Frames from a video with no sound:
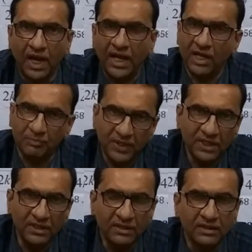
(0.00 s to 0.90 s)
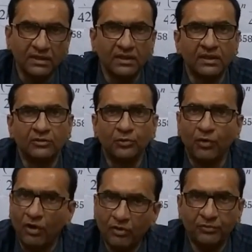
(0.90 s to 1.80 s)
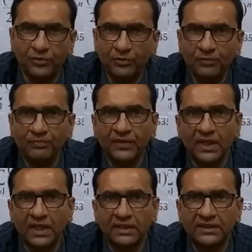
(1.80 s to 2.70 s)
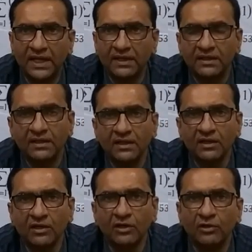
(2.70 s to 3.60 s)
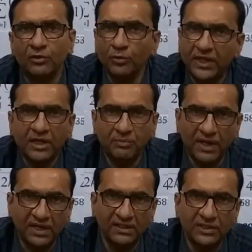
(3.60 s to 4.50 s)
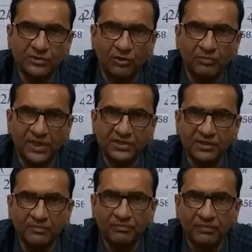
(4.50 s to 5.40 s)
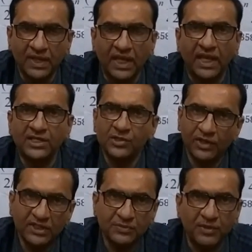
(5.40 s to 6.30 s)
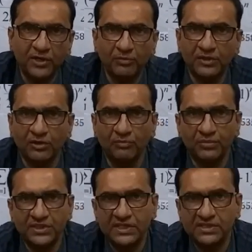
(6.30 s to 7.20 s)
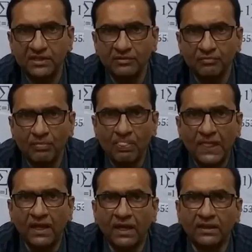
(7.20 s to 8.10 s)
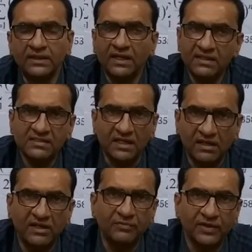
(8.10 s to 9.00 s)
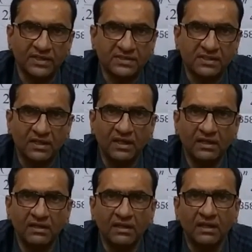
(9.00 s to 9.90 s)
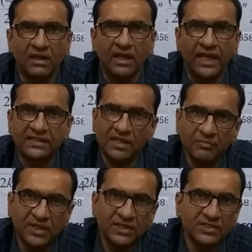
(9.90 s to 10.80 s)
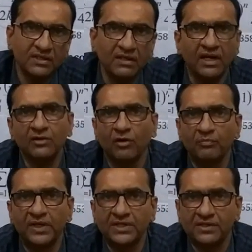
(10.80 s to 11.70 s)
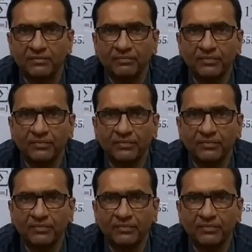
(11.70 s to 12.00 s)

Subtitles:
I appeal to all of you that do take part in this competition, enjoy the spirit of the competition. There is a subtle difference in examination and competition.